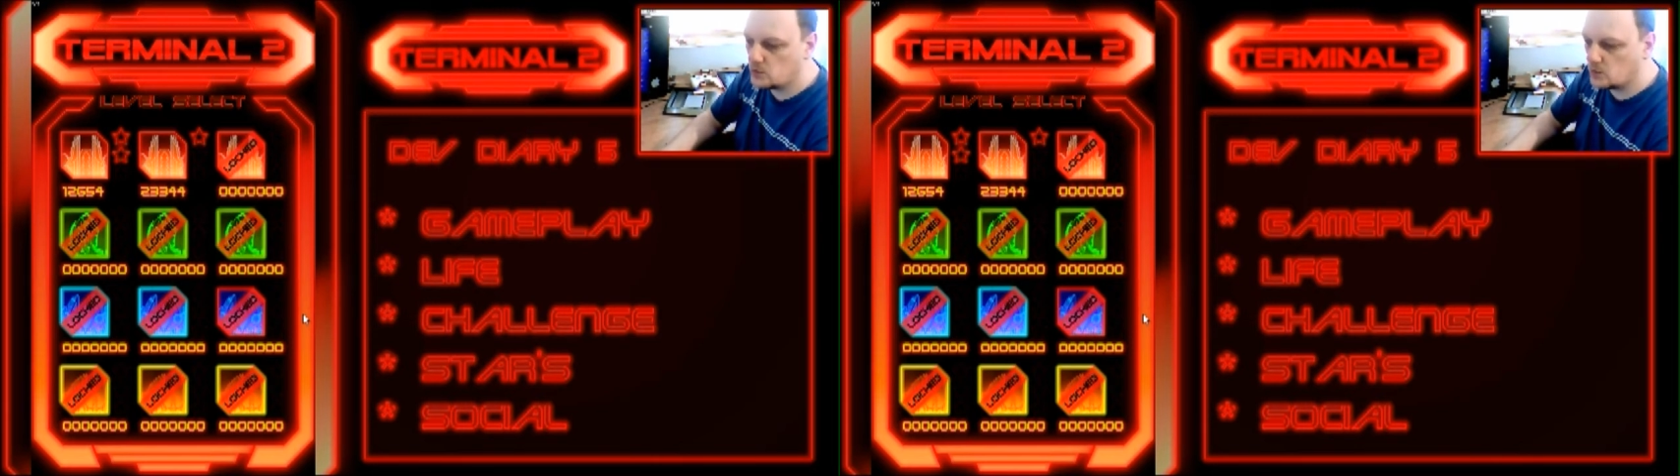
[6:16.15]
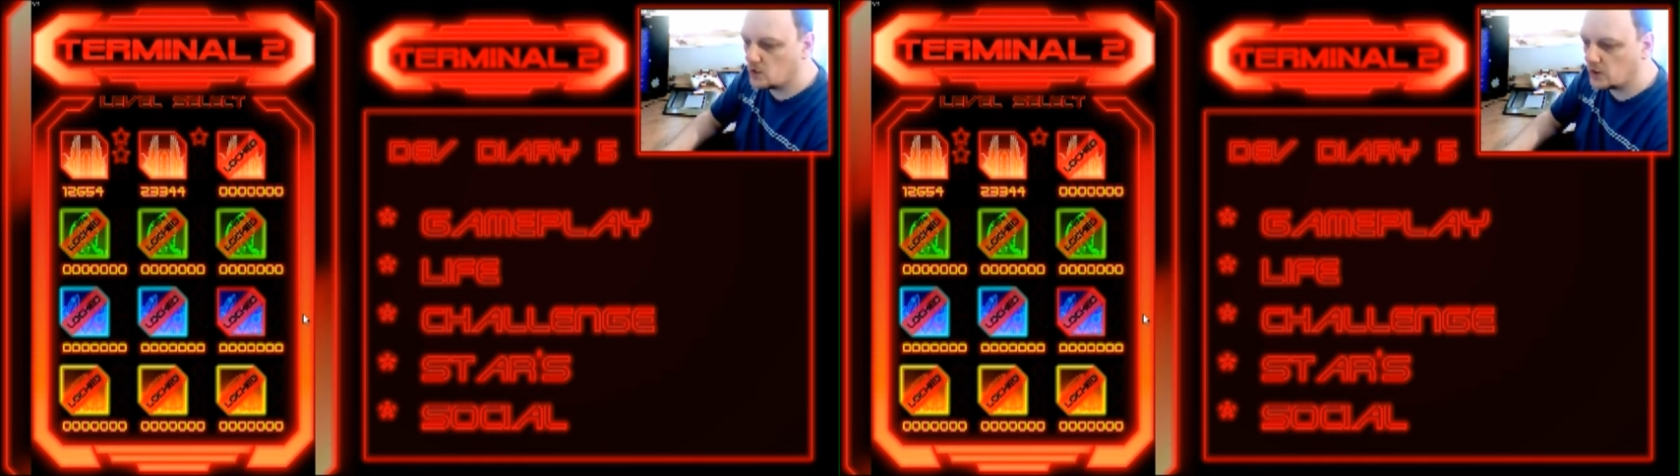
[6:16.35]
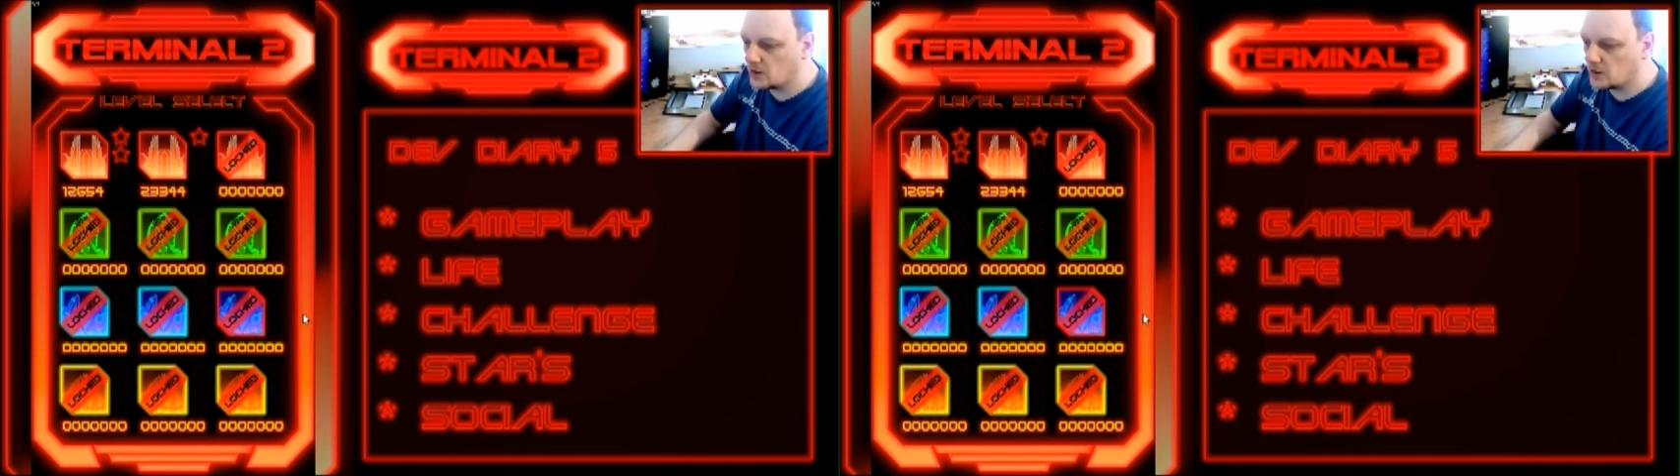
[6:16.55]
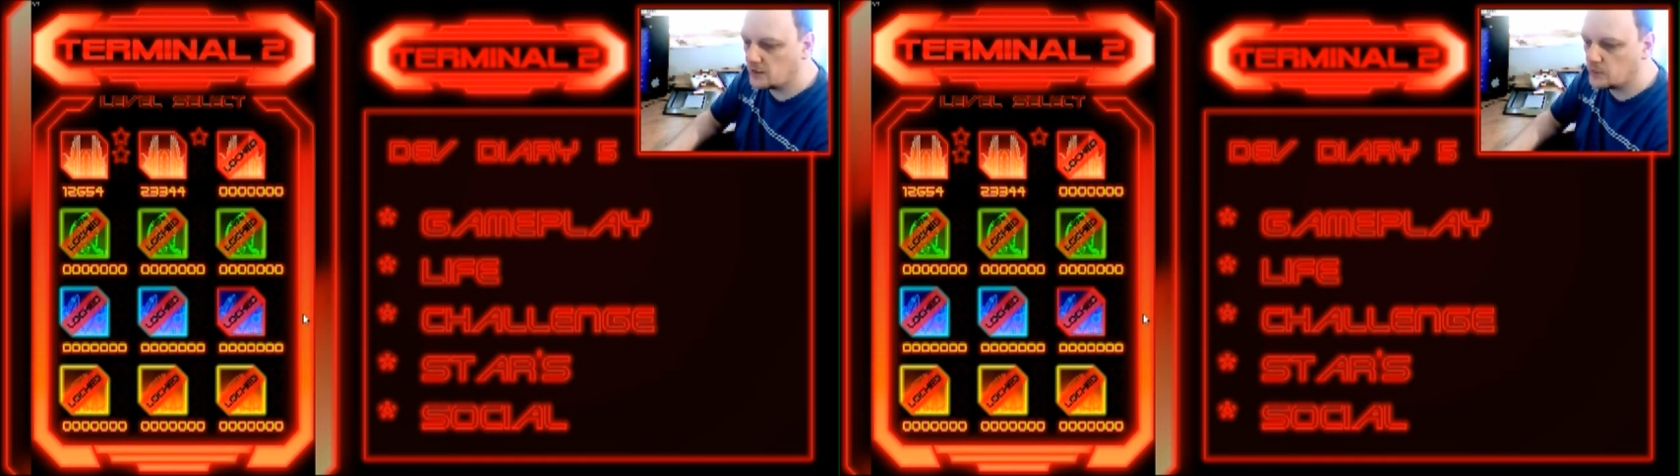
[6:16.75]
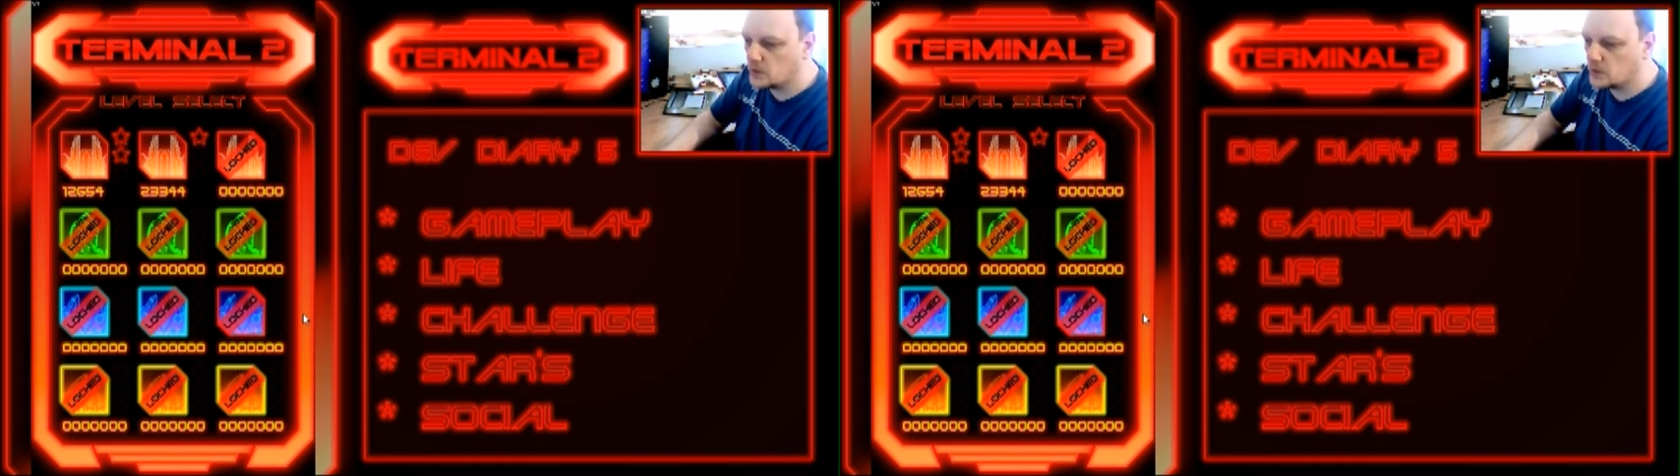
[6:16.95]
so
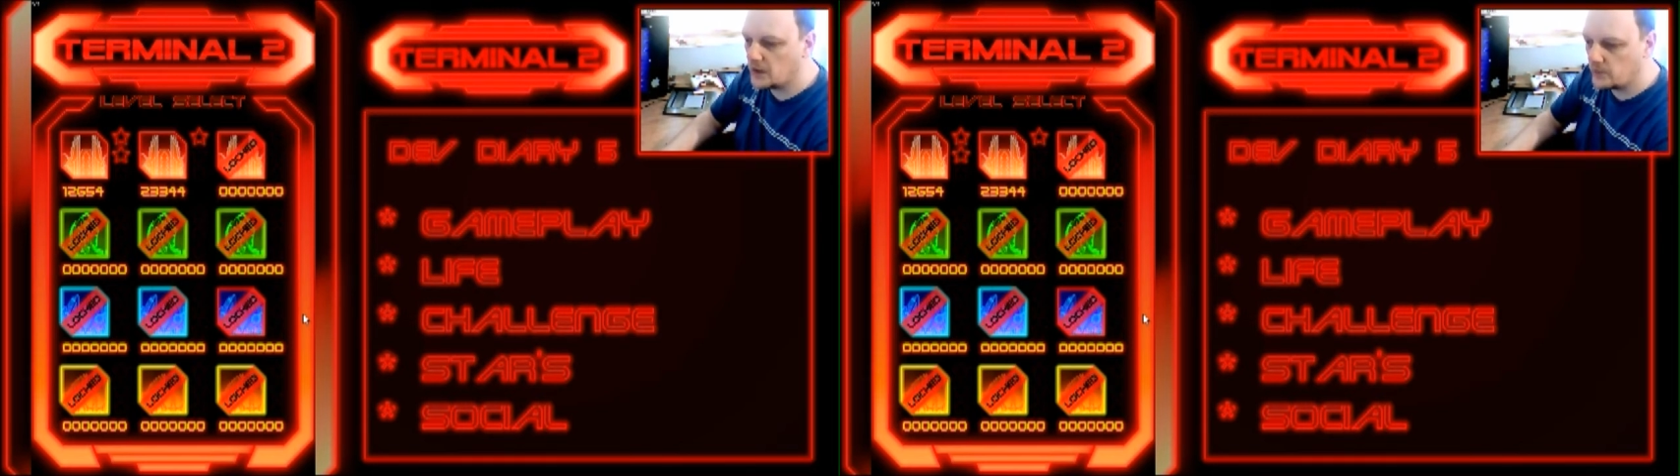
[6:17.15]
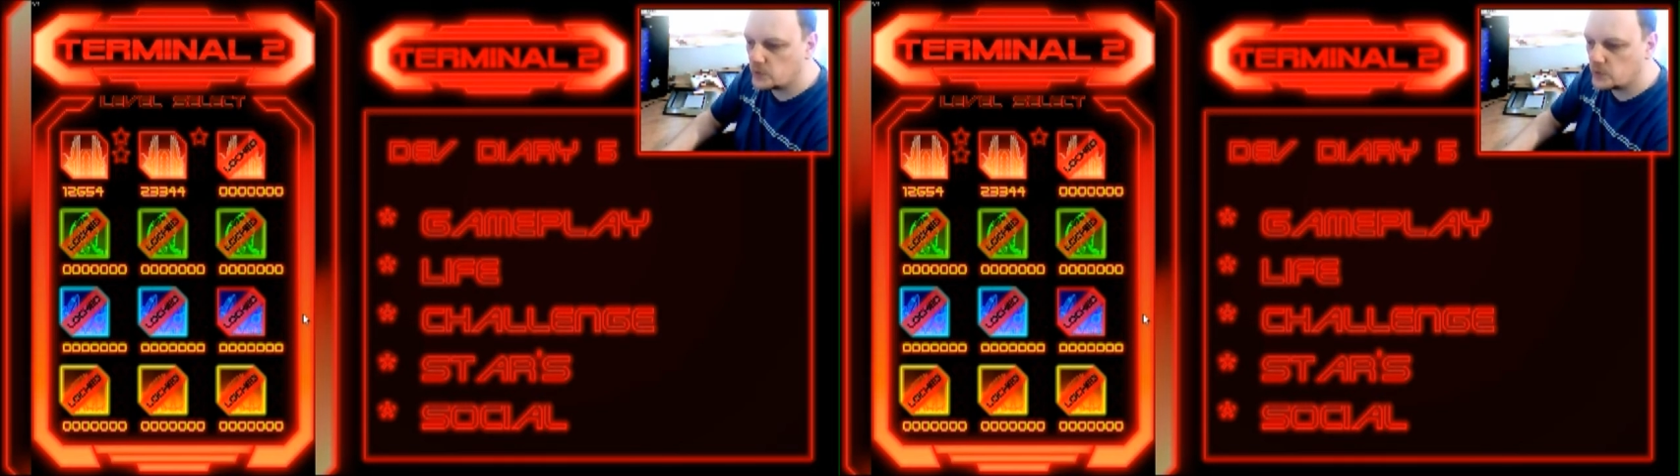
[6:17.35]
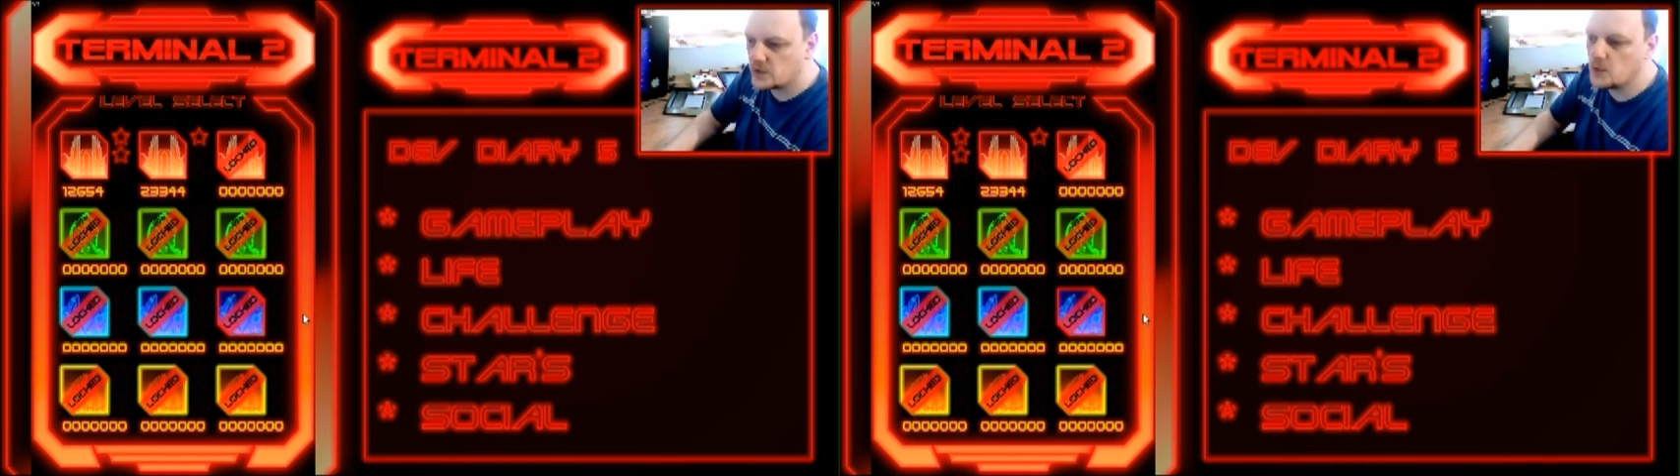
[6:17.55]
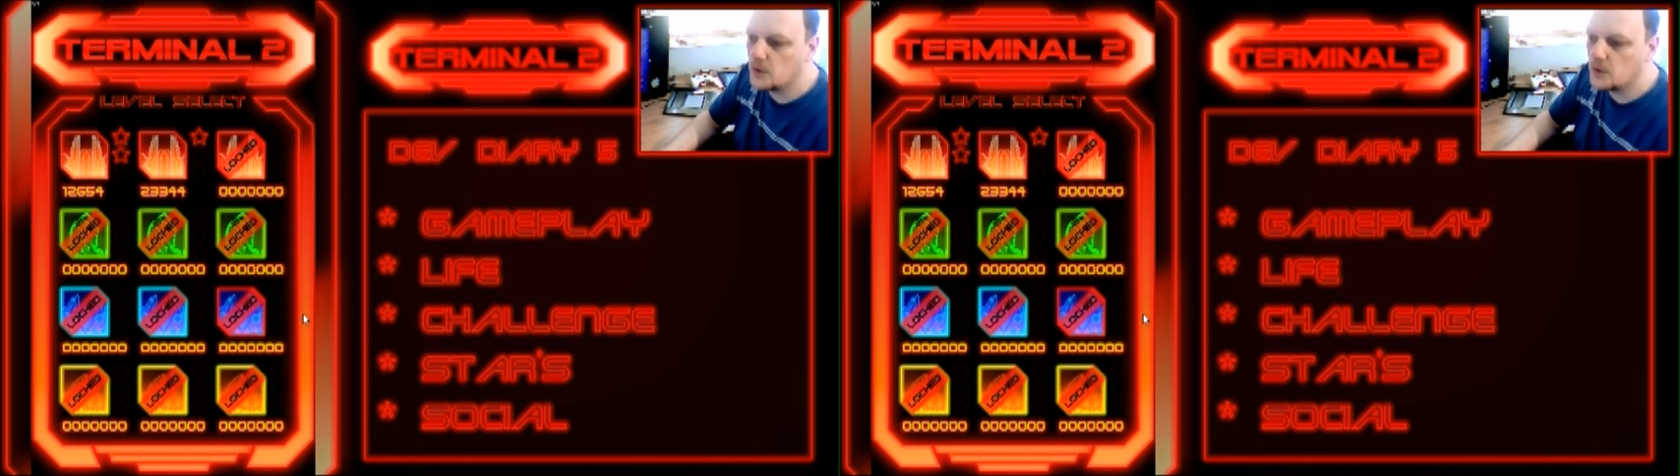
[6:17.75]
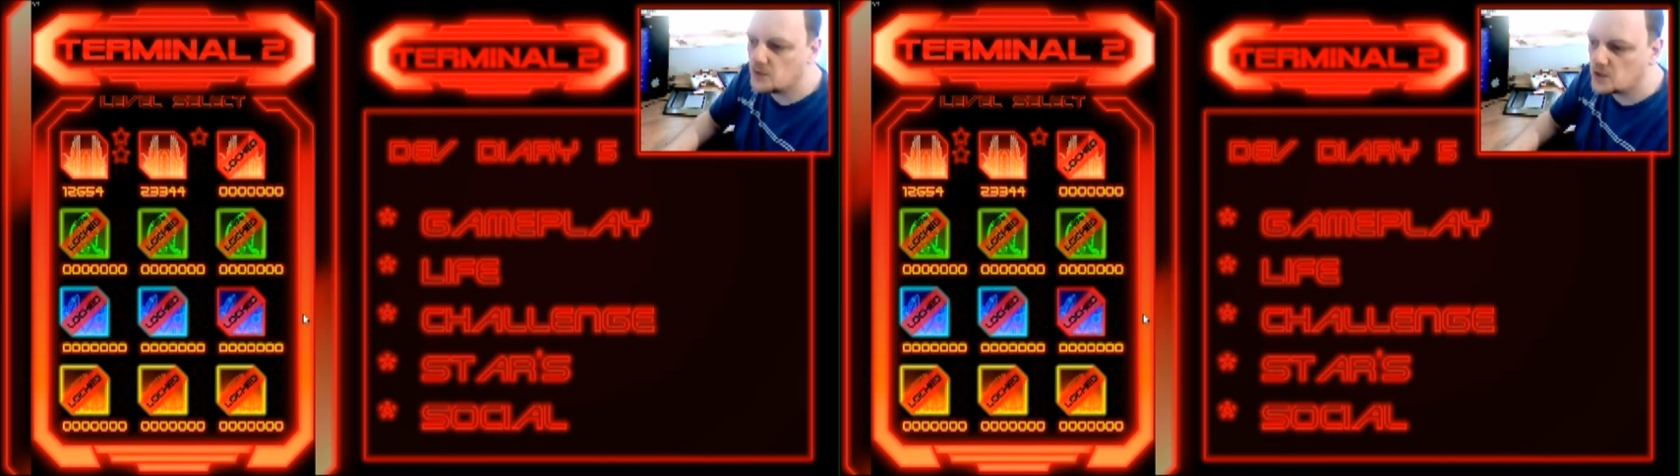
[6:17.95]
currently 4 levels, 3
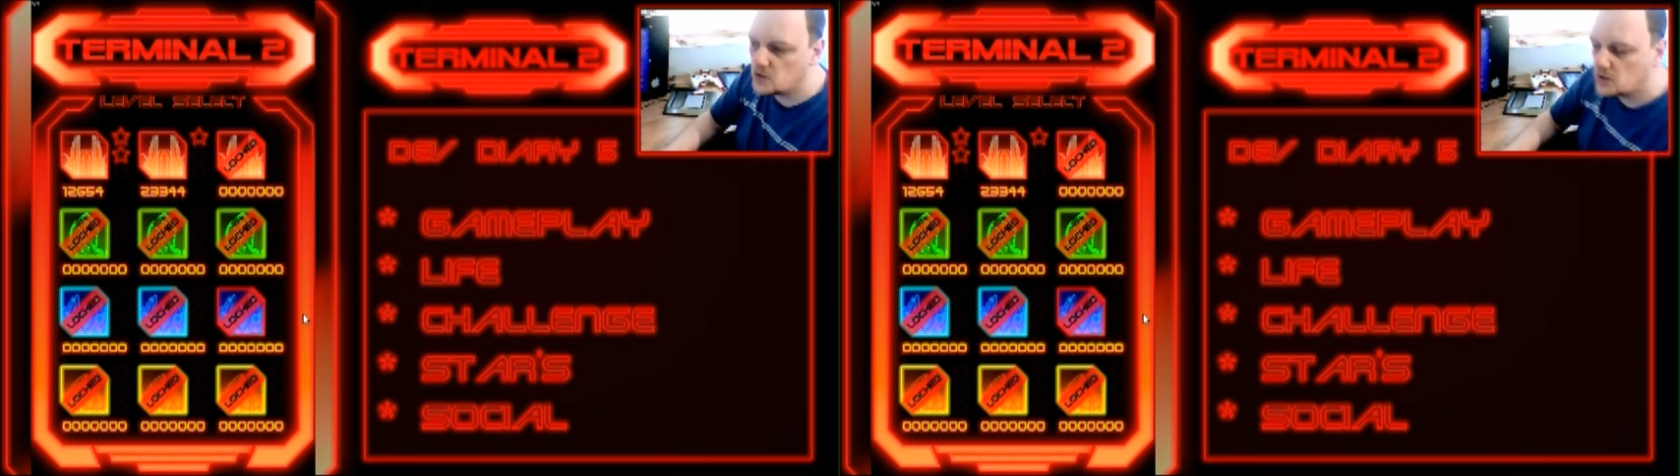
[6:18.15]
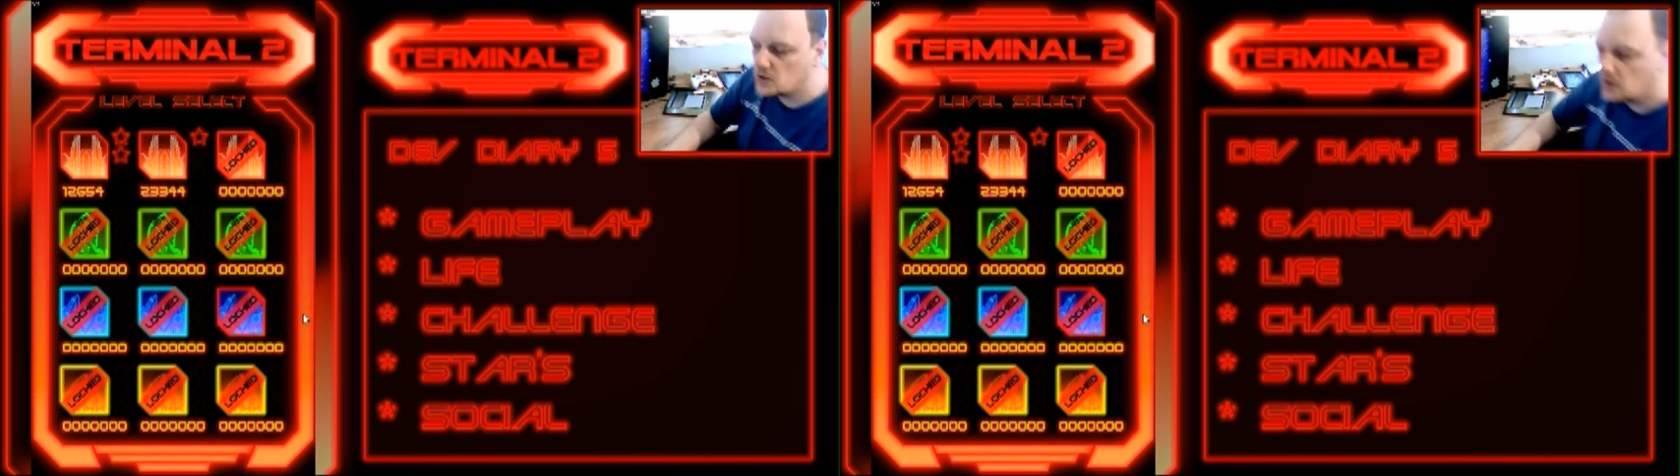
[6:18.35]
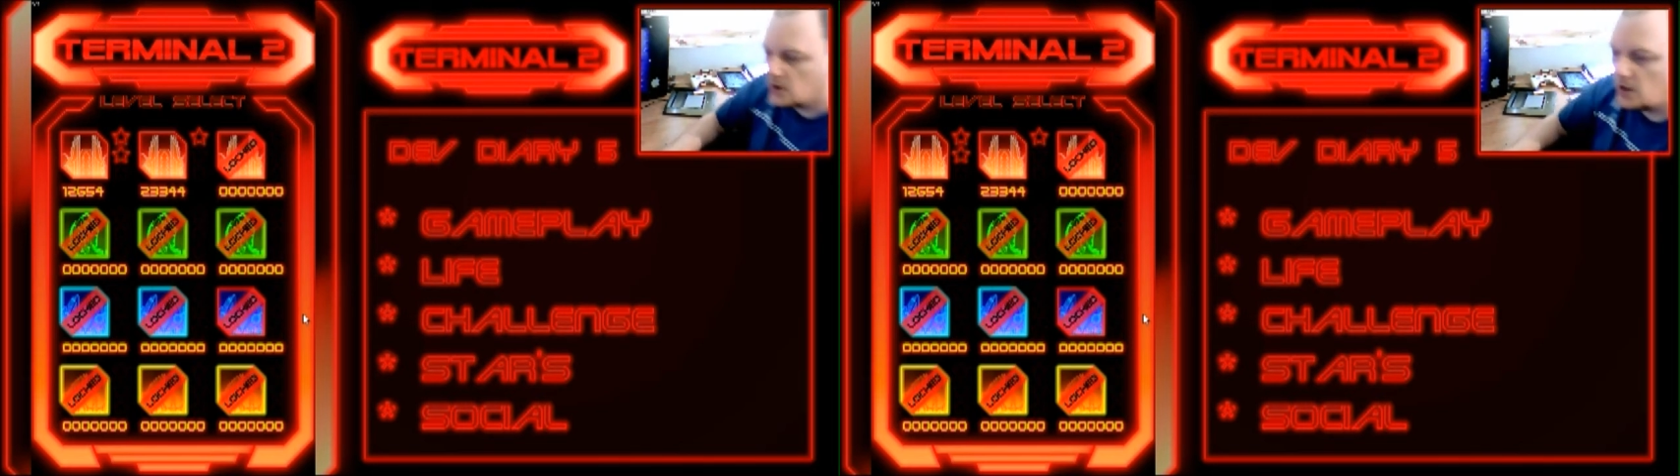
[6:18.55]
waves each,